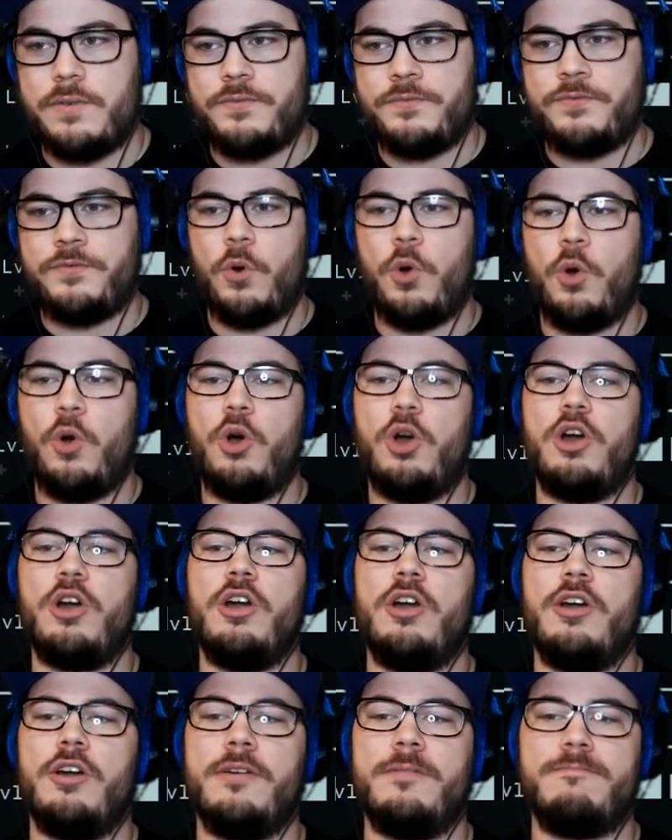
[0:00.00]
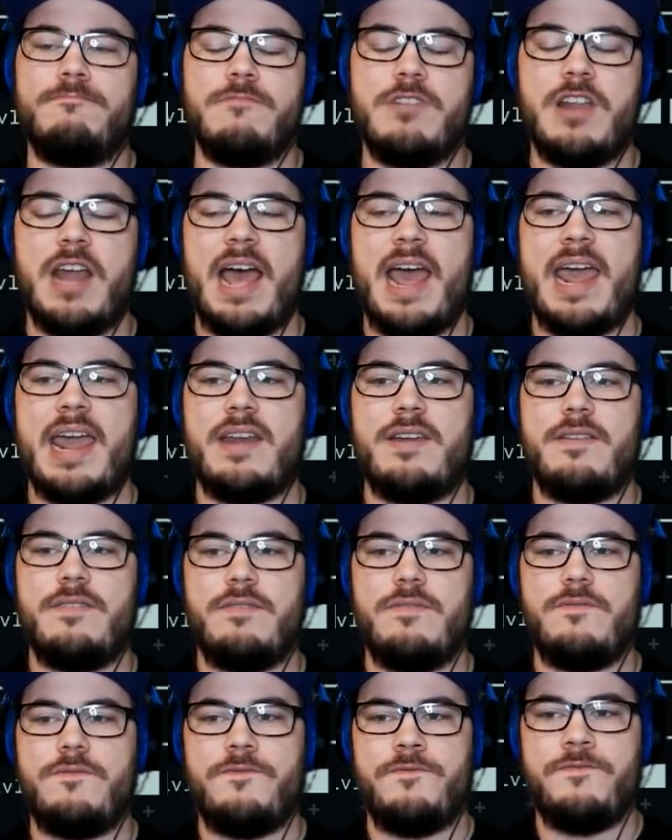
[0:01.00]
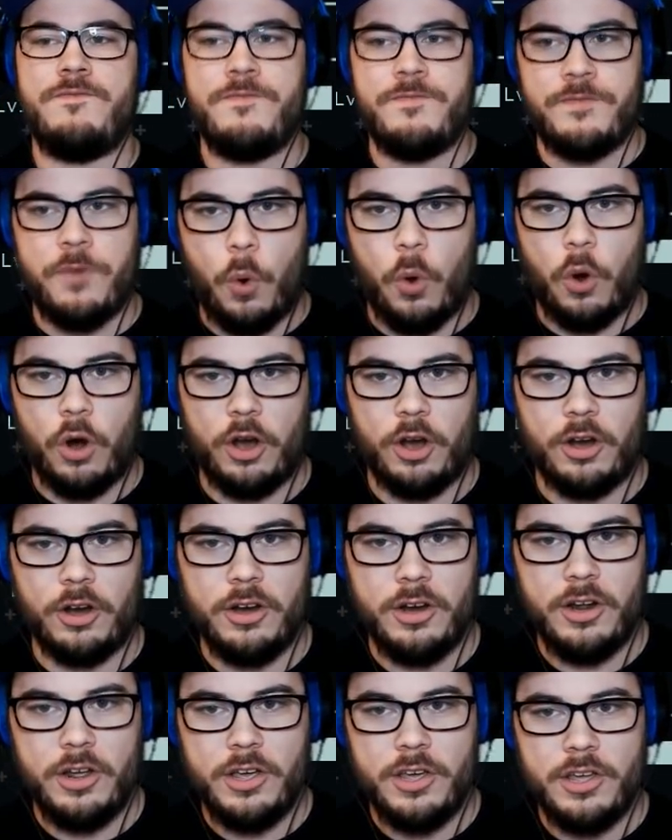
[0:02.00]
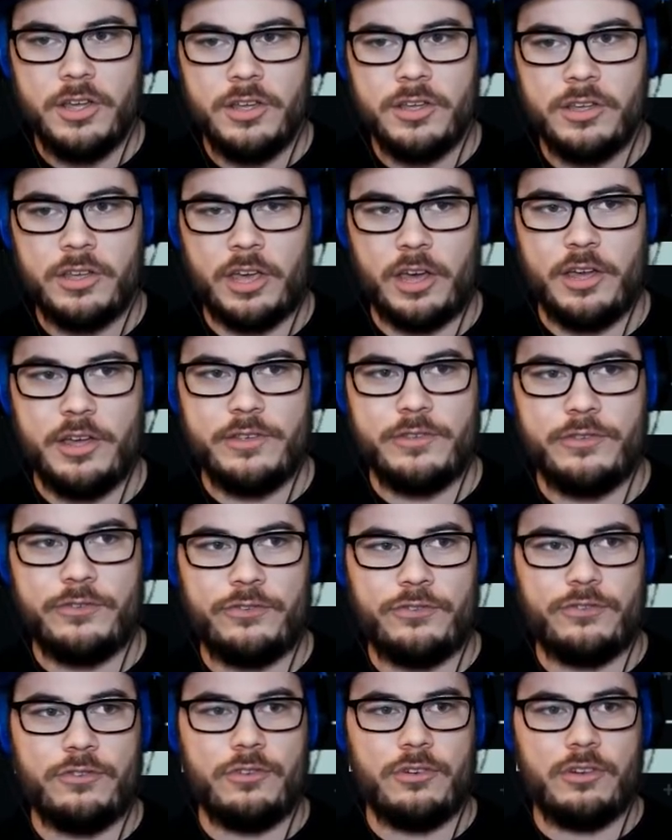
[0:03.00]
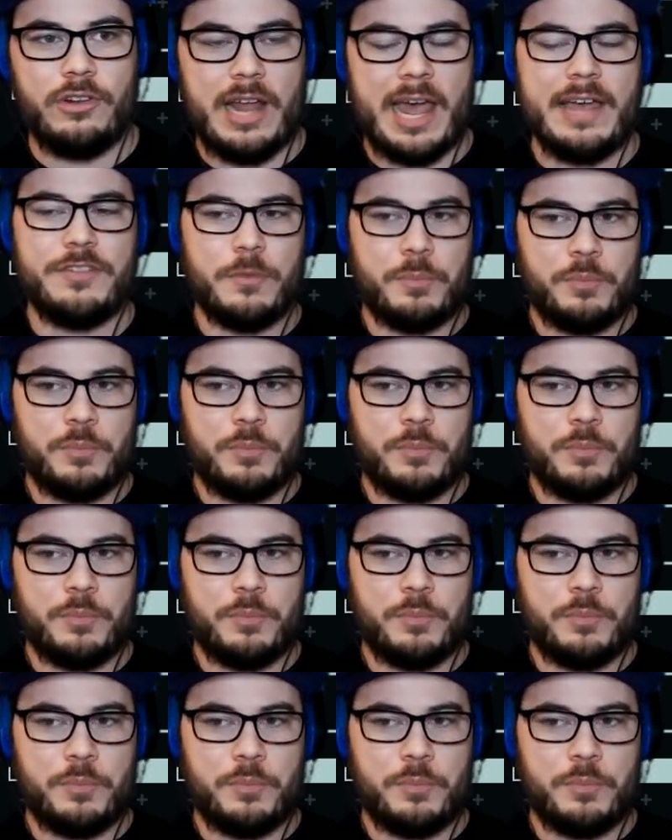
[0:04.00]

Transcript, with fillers: for night 4. Because, like the